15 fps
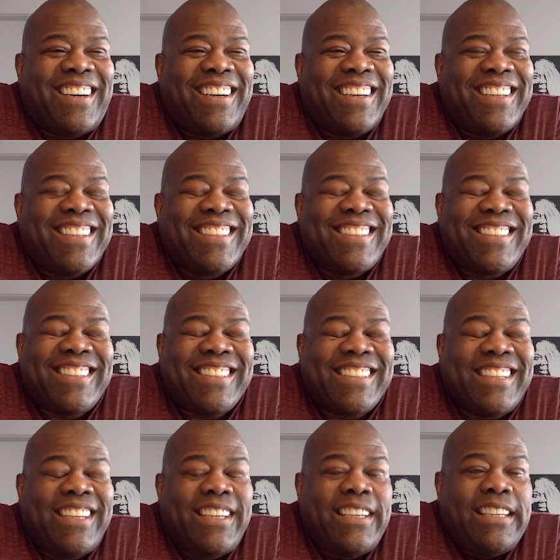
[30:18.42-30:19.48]
it's
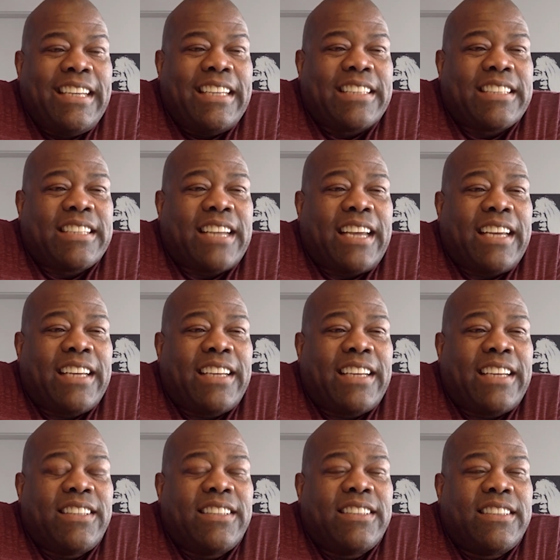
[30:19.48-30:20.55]
like
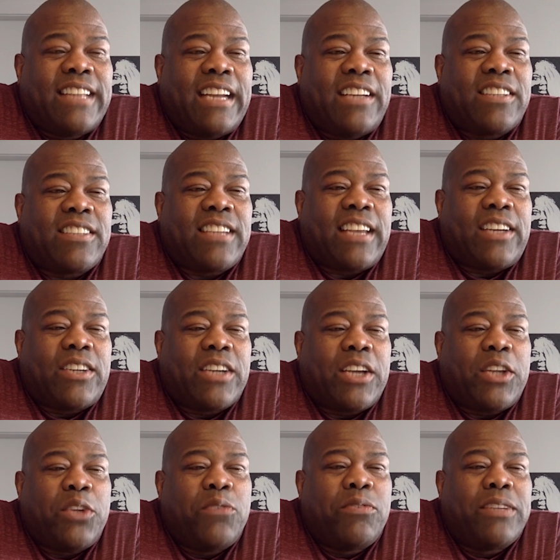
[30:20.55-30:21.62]
they're saying, okay,
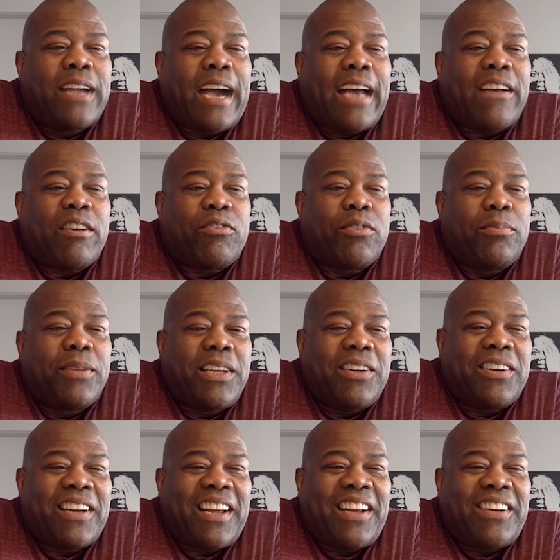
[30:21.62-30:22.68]
you've got it from
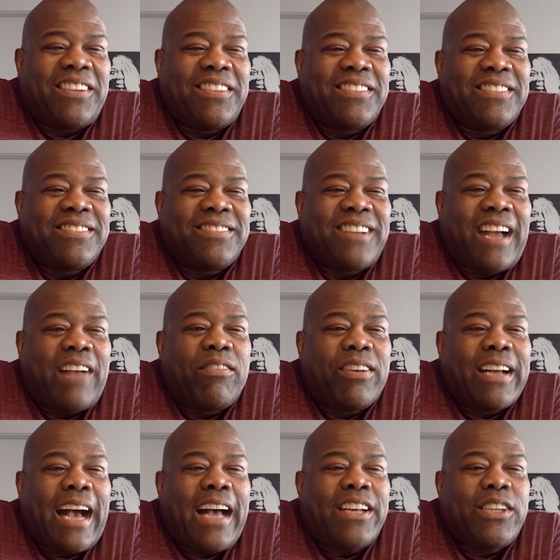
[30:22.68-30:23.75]
here now. I've
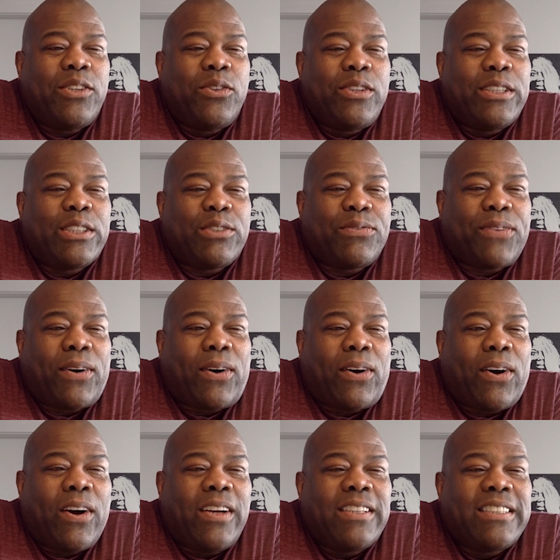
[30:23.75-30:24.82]
gotten you this
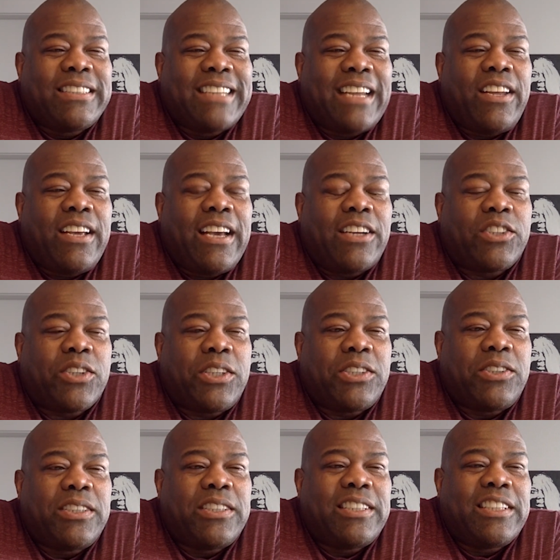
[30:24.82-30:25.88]
far. Now you got to
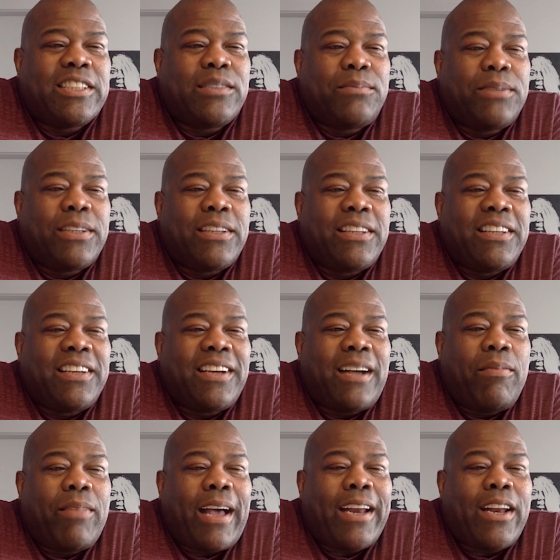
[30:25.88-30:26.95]
trust your instinct completely.
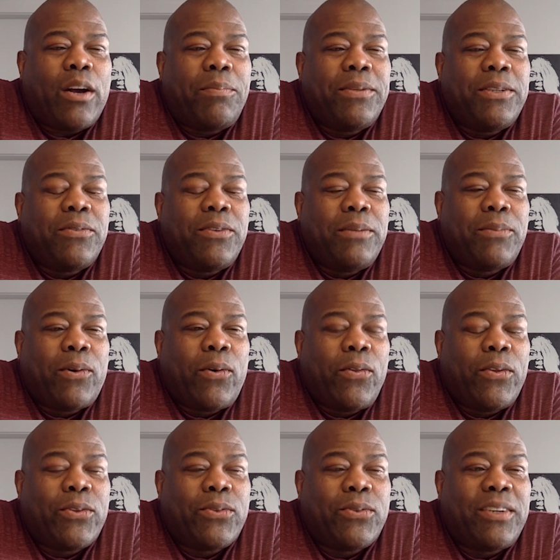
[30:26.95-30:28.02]
I'm not helping you anymore
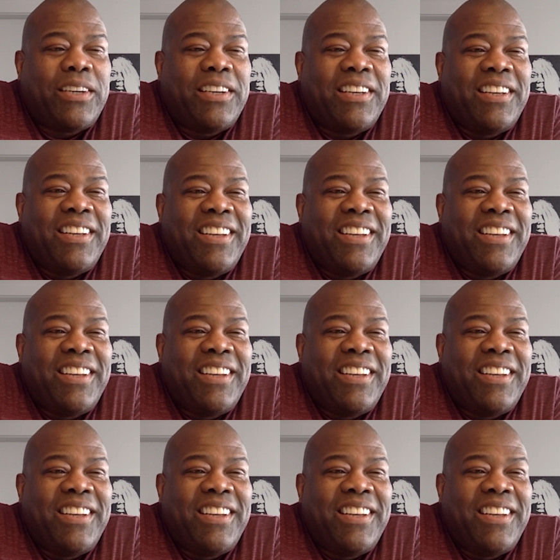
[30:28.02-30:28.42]
this way.